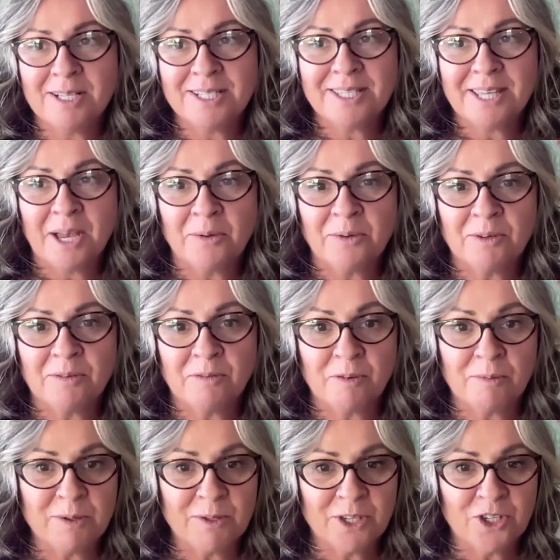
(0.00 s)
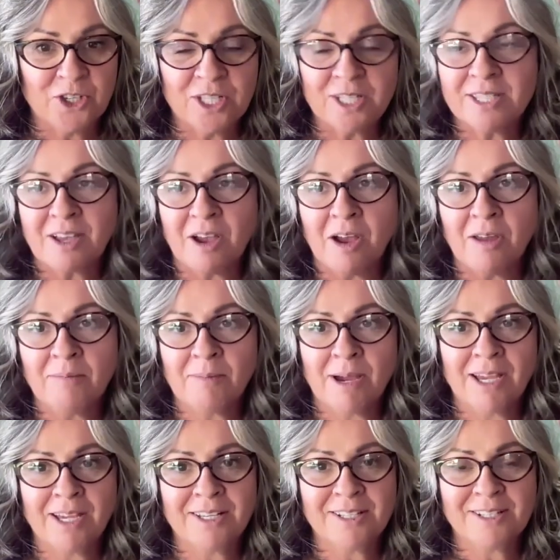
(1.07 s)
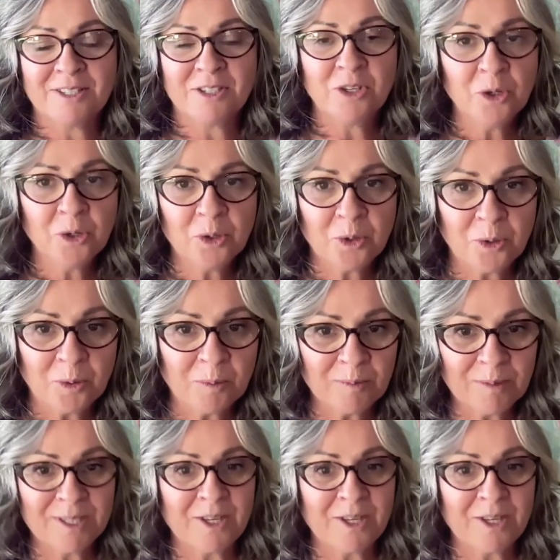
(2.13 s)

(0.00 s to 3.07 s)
sound for musicians on my Zoom.